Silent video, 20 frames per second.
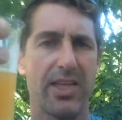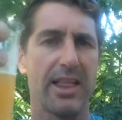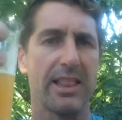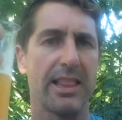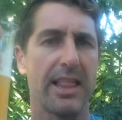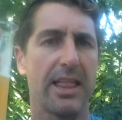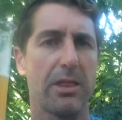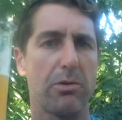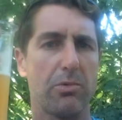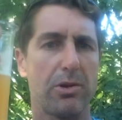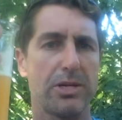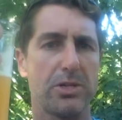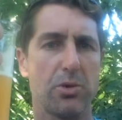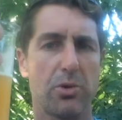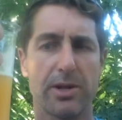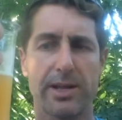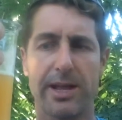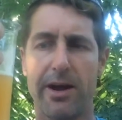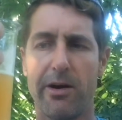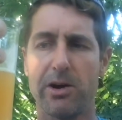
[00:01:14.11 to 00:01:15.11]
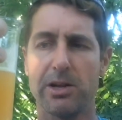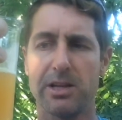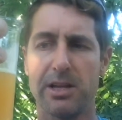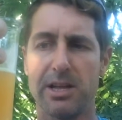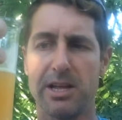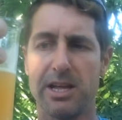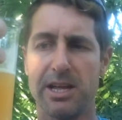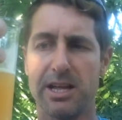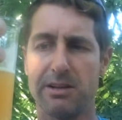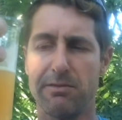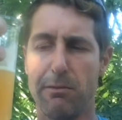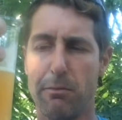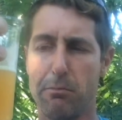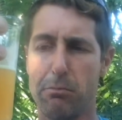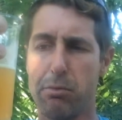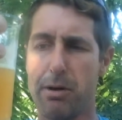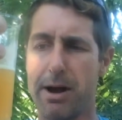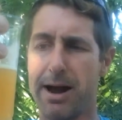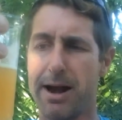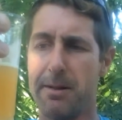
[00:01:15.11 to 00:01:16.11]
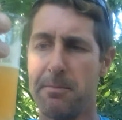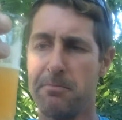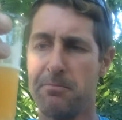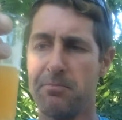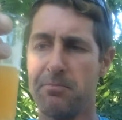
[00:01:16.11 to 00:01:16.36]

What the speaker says: that leathery sort of character you get from Brett.